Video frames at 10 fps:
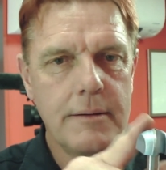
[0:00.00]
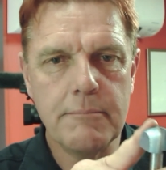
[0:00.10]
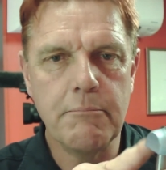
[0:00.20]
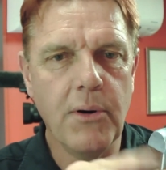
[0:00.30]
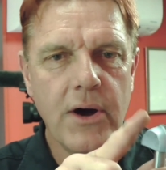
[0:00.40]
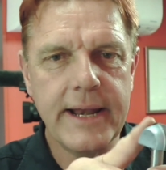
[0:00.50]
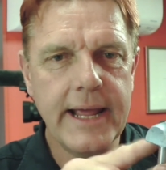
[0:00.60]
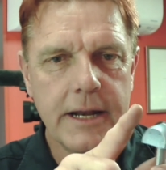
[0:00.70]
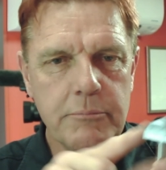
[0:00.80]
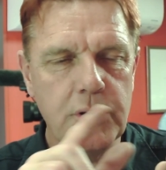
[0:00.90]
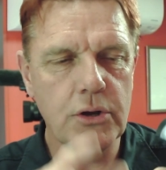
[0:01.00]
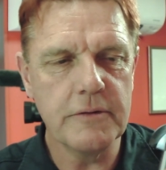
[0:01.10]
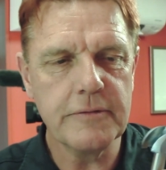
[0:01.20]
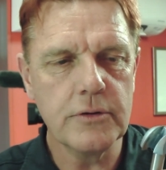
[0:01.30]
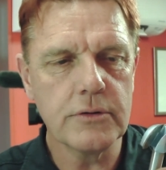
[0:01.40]
bite out a
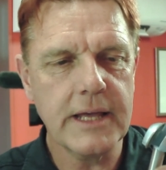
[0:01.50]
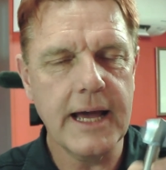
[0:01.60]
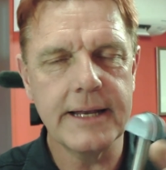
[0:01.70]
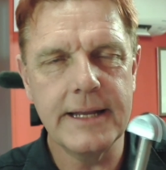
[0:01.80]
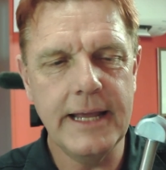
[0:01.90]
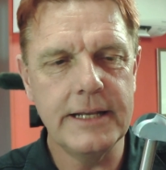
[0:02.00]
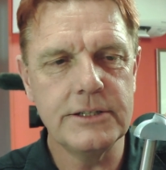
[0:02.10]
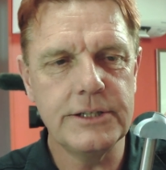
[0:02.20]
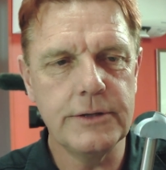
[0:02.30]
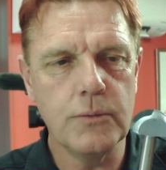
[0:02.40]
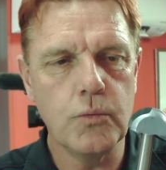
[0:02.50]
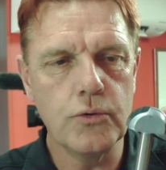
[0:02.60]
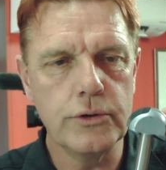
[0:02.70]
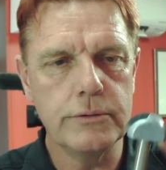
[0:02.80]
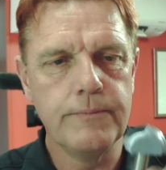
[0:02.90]
beautiful cut into your
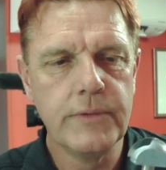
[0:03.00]
wood.